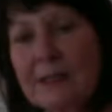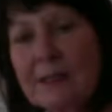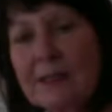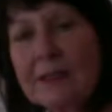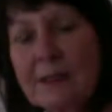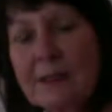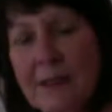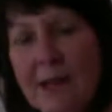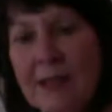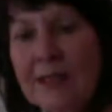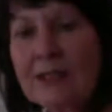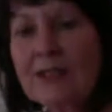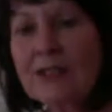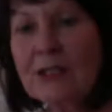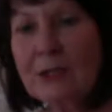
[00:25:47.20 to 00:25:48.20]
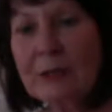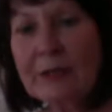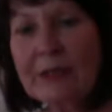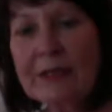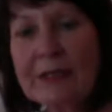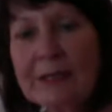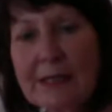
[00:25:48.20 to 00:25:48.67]
a lot of
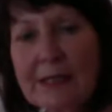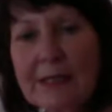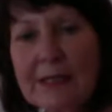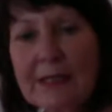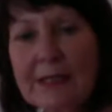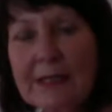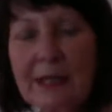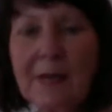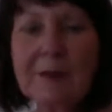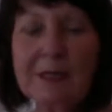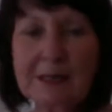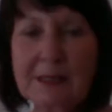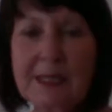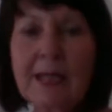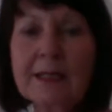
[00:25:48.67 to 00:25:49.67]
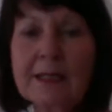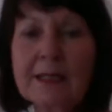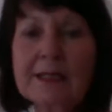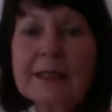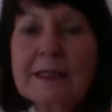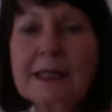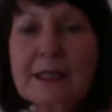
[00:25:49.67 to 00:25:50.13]
showing and not, I mean, telling
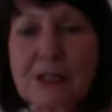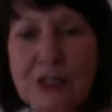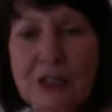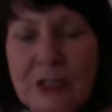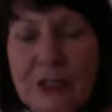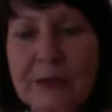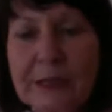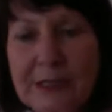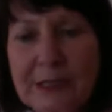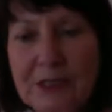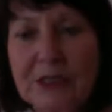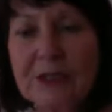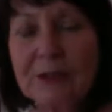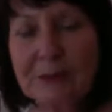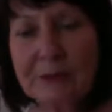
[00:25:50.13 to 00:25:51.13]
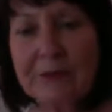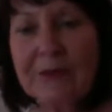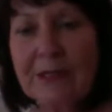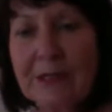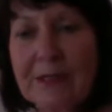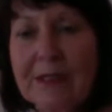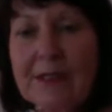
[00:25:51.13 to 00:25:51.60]
and not showing too.
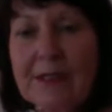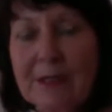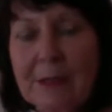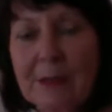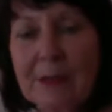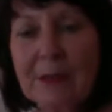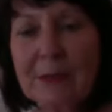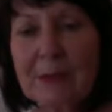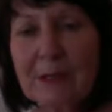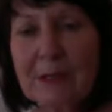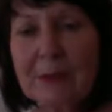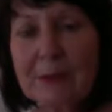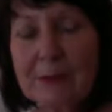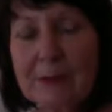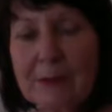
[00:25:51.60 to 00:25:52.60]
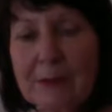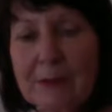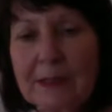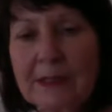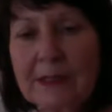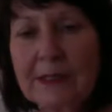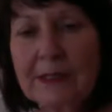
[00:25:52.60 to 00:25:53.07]
That's going to be a problem.
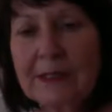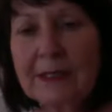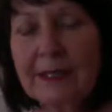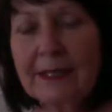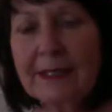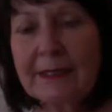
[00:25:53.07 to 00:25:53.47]
And